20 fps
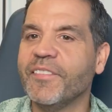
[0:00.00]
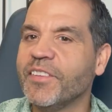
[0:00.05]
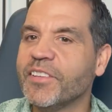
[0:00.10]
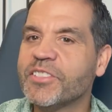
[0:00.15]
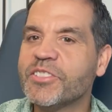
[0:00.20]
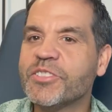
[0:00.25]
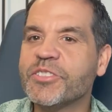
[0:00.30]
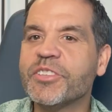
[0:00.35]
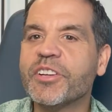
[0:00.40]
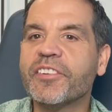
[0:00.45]

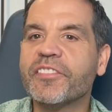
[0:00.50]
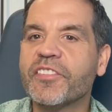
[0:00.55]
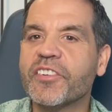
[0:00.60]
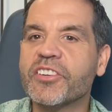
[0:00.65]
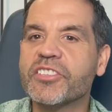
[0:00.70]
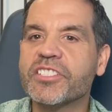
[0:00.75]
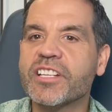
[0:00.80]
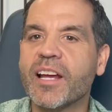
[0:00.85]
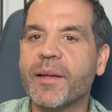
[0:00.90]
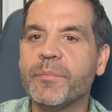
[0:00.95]
this is your
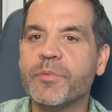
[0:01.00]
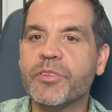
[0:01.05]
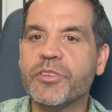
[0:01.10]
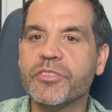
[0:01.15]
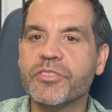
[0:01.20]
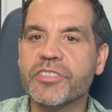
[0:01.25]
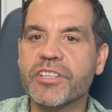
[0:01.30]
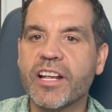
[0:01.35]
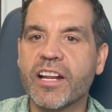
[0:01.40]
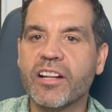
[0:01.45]
first time to our
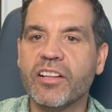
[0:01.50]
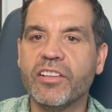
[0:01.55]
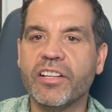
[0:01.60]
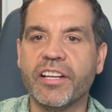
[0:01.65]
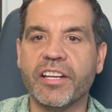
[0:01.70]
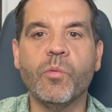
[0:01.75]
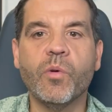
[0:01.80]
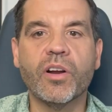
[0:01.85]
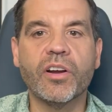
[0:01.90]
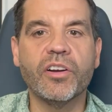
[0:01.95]
channel and
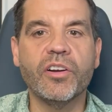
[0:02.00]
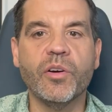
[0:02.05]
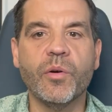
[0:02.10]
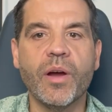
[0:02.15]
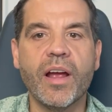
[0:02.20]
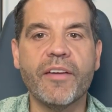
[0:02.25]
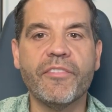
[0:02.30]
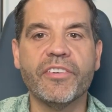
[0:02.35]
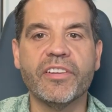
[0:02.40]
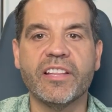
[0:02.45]
want to know
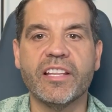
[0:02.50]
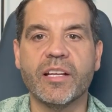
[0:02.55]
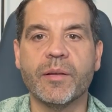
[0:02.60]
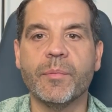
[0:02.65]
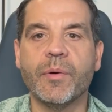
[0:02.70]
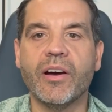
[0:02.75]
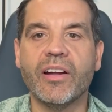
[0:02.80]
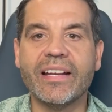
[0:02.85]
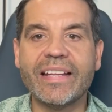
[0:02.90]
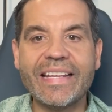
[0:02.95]
everything
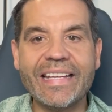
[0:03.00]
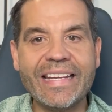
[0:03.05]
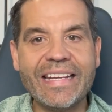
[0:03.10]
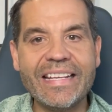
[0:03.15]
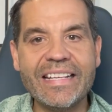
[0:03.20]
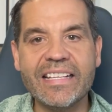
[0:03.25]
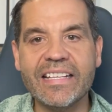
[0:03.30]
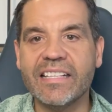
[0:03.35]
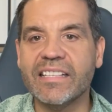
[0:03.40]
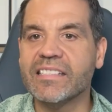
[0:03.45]
about
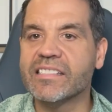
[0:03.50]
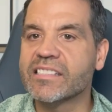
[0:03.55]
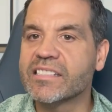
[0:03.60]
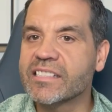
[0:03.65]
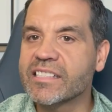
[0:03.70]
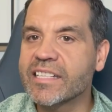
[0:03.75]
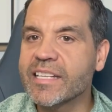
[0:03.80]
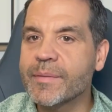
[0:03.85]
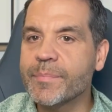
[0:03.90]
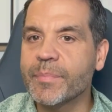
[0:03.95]
eating,
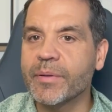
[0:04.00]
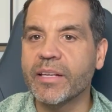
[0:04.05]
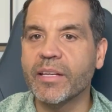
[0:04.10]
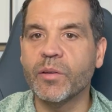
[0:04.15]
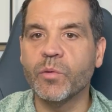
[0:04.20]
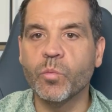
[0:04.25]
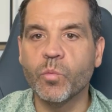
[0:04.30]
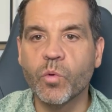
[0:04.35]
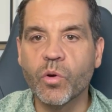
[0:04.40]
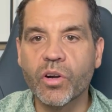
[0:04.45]
sleeping,
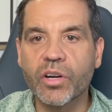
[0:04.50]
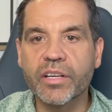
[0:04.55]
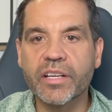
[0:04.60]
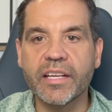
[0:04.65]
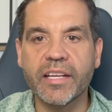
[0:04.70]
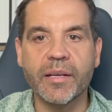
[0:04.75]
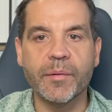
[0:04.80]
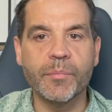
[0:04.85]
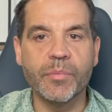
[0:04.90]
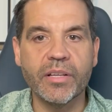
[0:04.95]

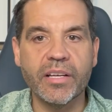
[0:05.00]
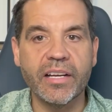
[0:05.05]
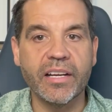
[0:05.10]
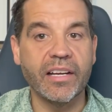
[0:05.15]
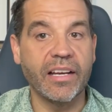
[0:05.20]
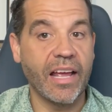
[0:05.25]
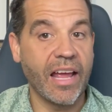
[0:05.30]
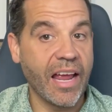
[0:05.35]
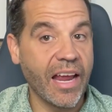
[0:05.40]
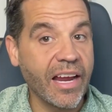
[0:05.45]
working, playing,
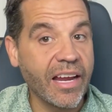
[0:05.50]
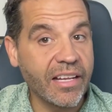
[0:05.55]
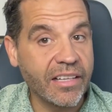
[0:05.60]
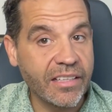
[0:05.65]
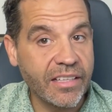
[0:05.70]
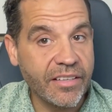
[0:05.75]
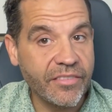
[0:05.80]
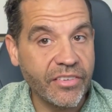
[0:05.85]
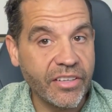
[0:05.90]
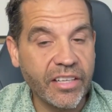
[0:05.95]
and
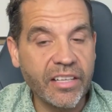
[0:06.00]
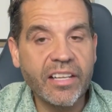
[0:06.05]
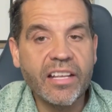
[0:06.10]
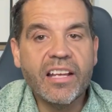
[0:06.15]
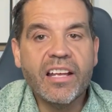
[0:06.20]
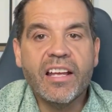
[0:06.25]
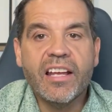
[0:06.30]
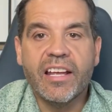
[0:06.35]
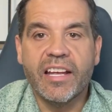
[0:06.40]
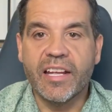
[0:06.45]
living
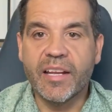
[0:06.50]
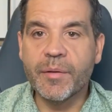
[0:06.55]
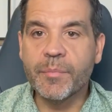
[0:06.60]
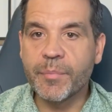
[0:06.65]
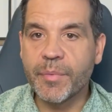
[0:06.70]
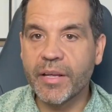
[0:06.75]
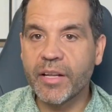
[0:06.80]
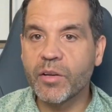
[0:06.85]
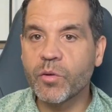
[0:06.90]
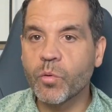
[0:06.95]
in
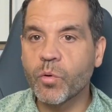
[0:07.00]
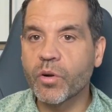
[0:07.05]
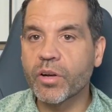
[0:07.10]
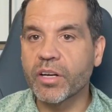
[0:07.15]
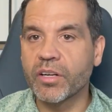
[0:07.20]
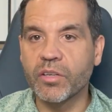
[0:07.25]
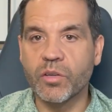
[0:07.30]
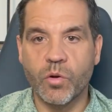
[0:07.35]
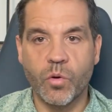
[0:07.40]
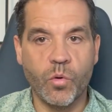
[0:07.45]
Bend,
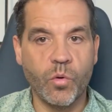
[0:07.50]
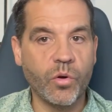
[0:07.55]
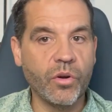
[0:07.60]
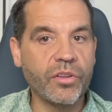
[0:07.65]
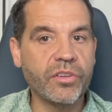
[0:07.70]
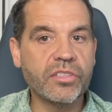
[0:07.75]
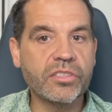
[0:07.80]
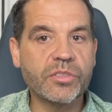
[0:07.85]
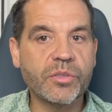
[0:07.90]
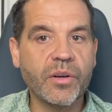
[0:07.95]
Oregon or
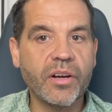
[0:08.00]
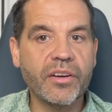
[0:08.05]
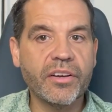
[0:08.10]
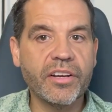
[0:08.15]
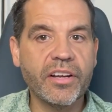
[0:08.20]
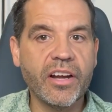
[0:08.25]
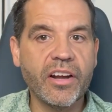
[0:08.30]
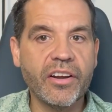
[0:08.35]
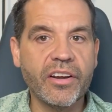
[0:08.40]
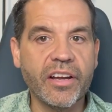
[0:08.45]
the
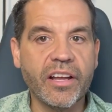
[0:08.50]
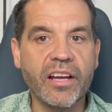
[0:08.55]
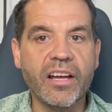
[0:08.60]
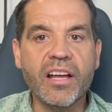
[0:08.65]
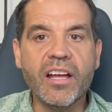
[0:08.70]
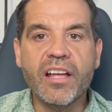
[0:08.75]
surrounding area,